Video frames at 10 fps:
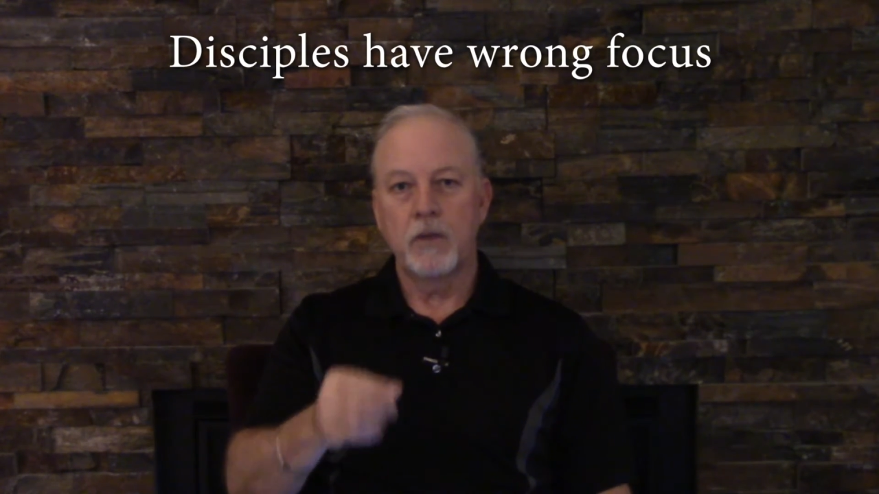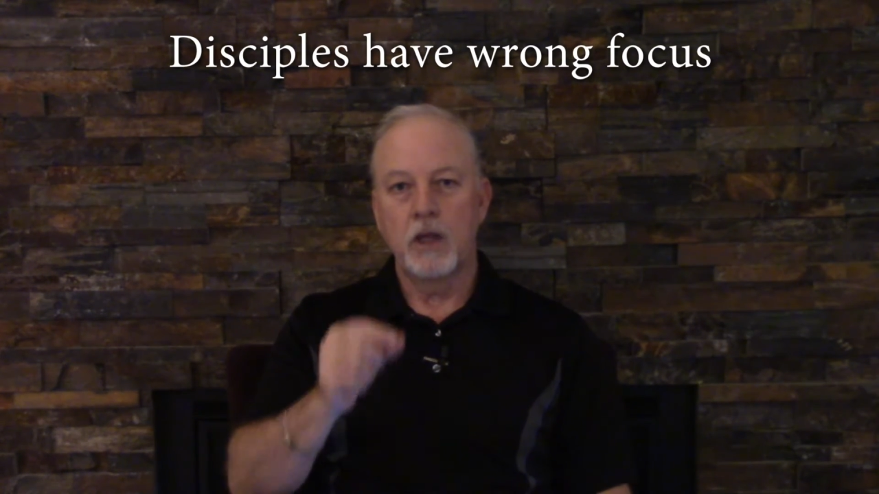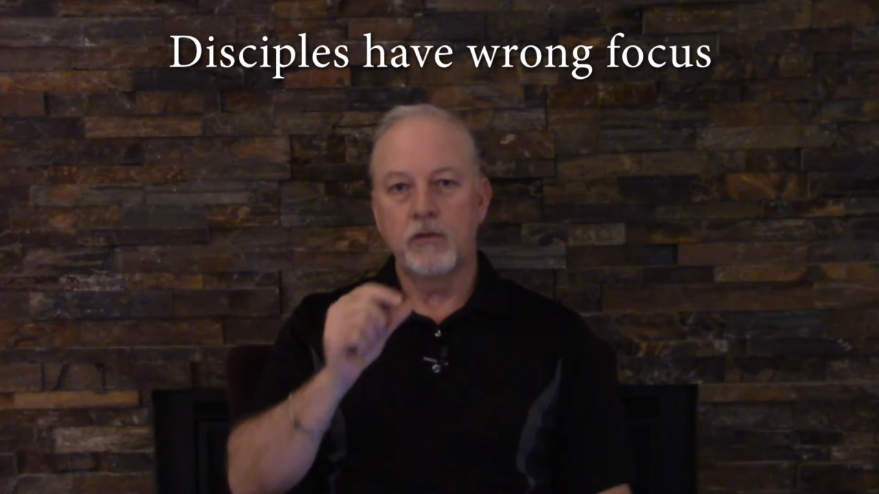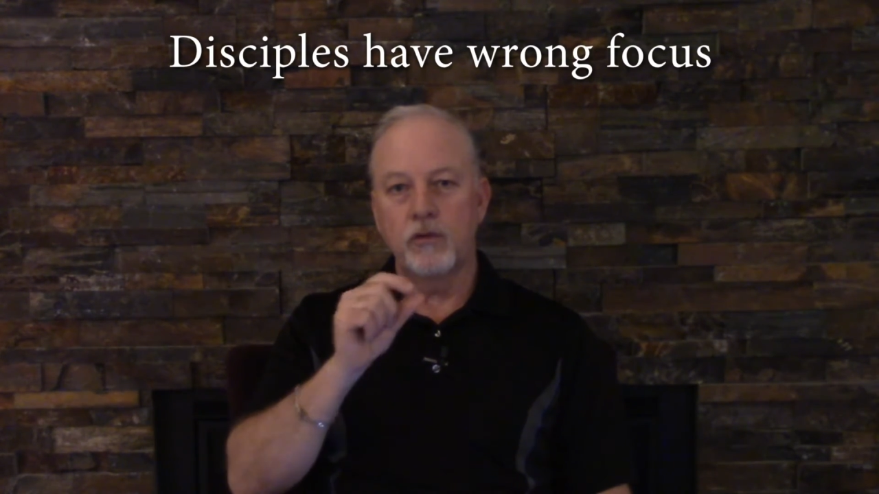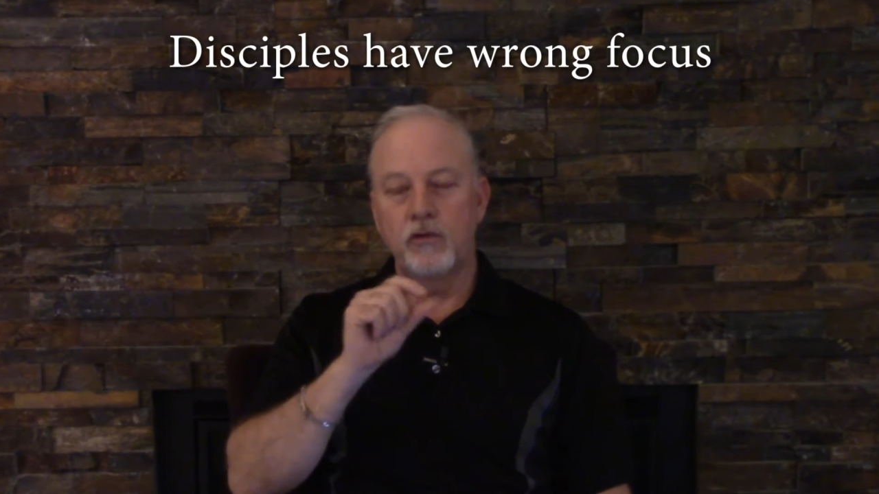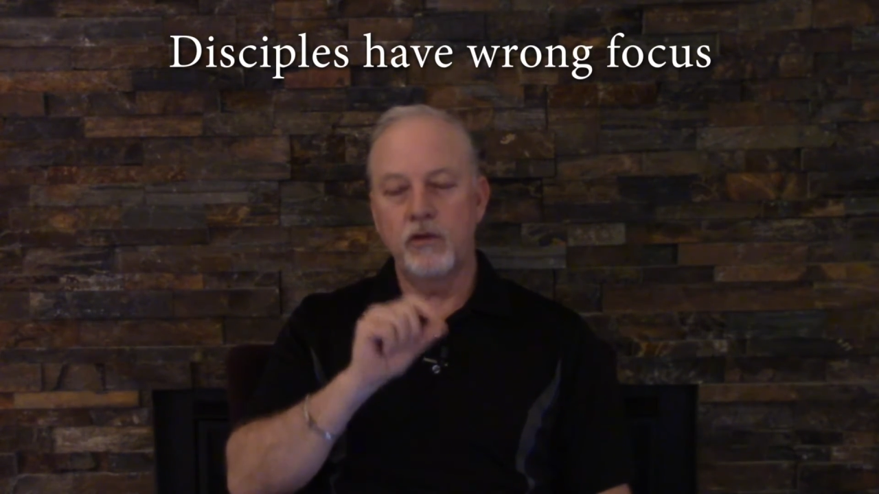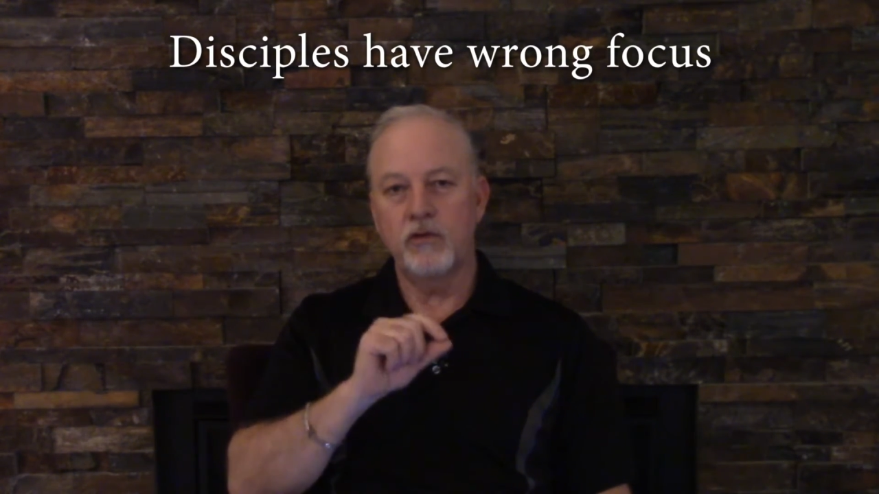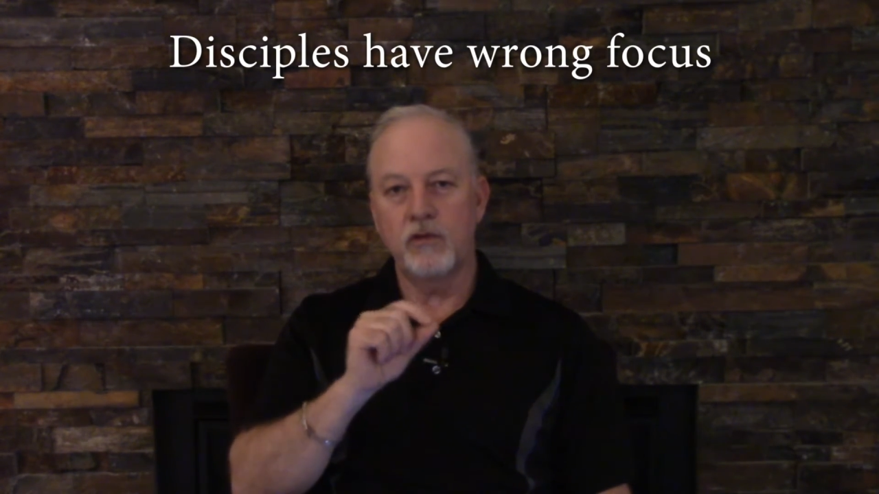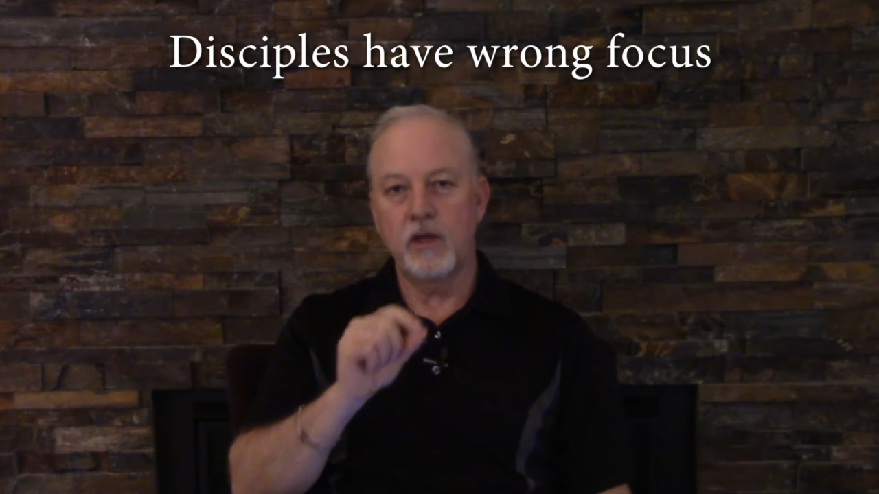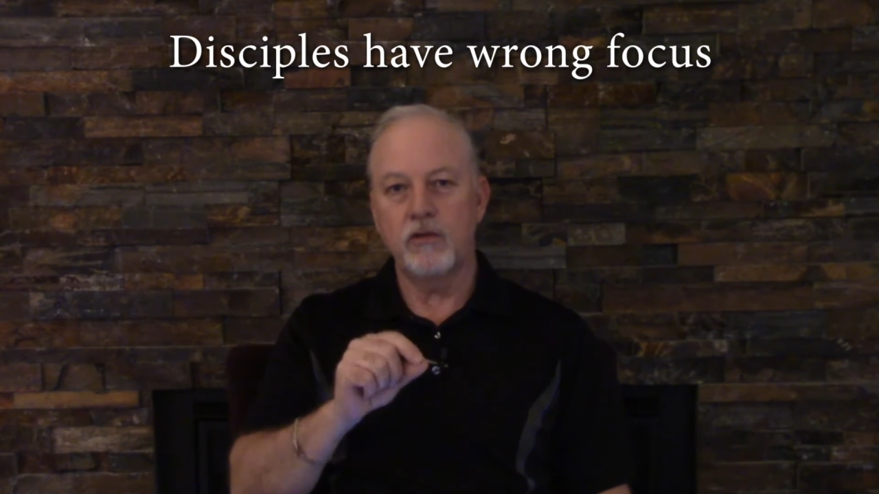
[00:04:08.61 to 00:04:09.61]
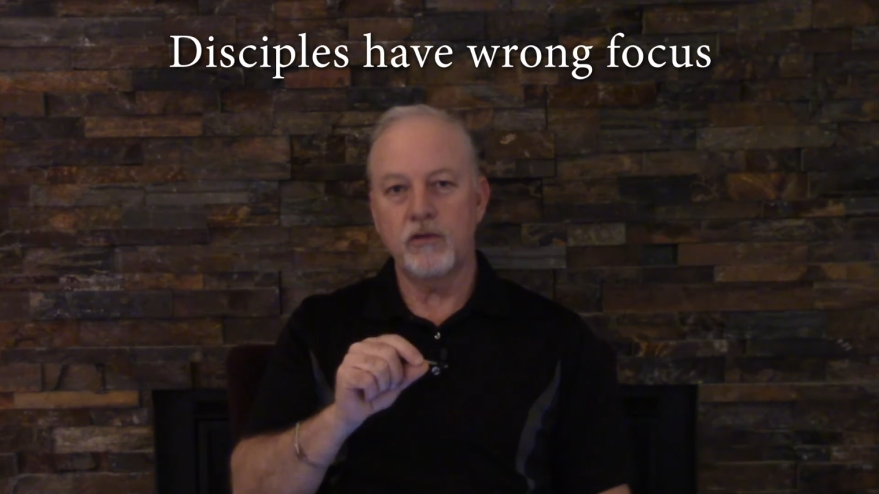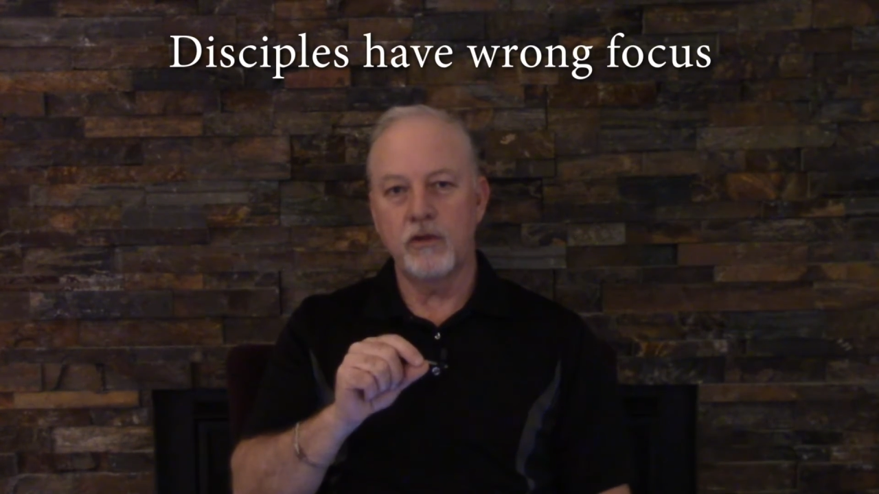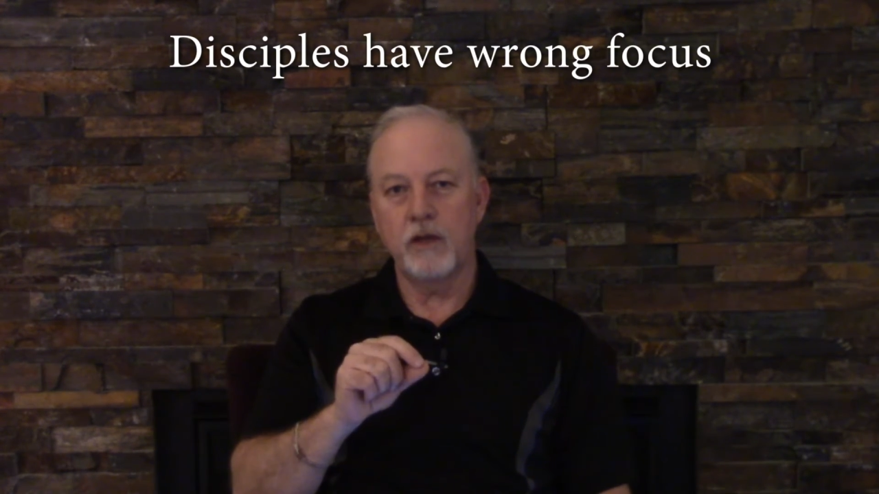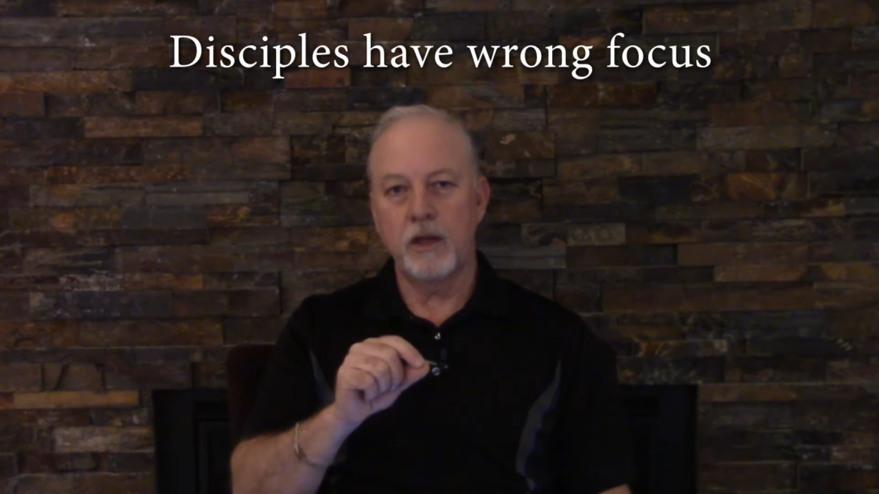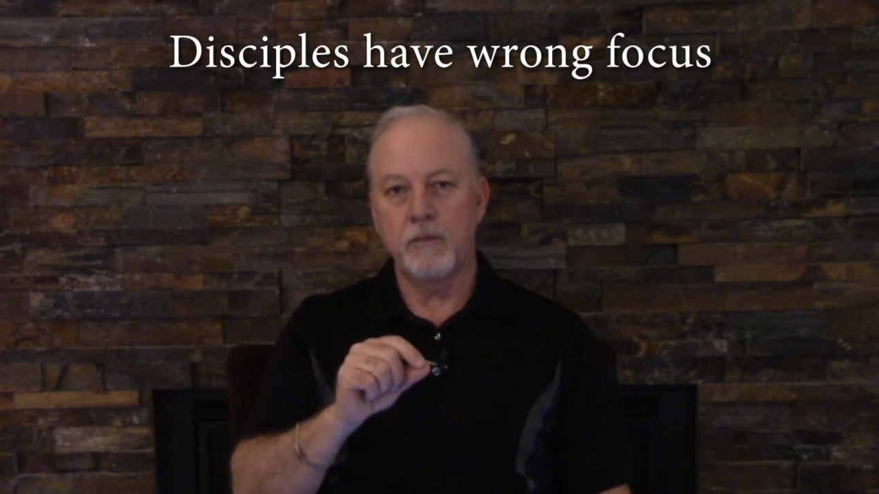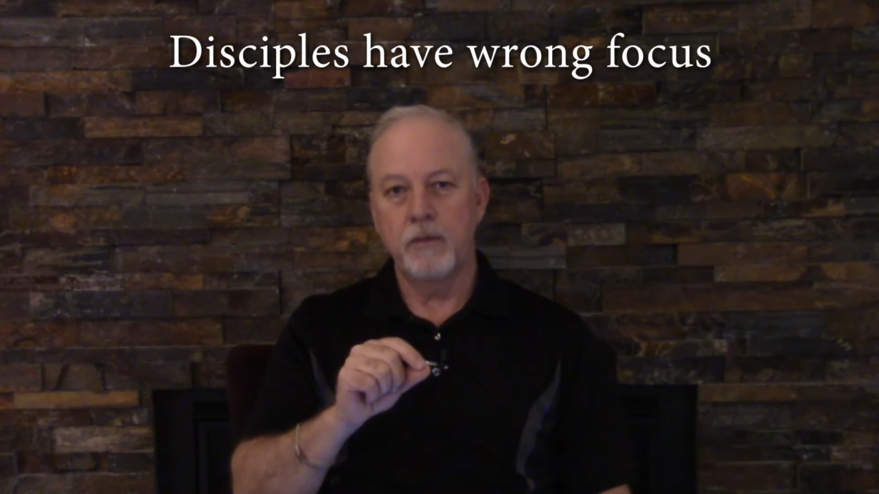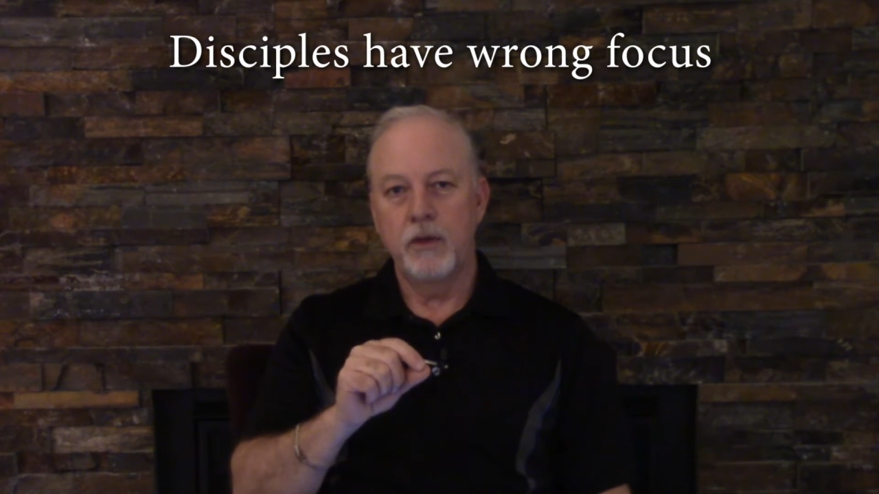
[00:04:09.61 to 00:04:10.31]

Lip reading: And so Jesus says to them,